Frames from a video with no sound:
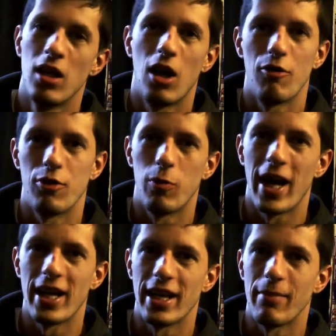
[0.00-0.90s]
of the
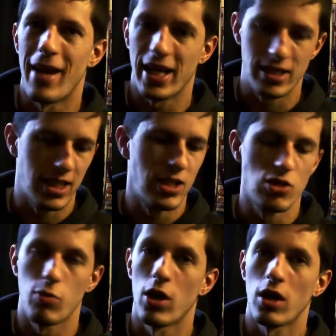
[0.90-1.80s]
way the
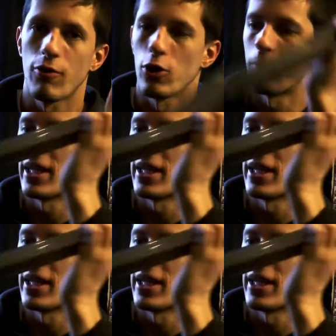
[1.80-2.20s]
magazines work for a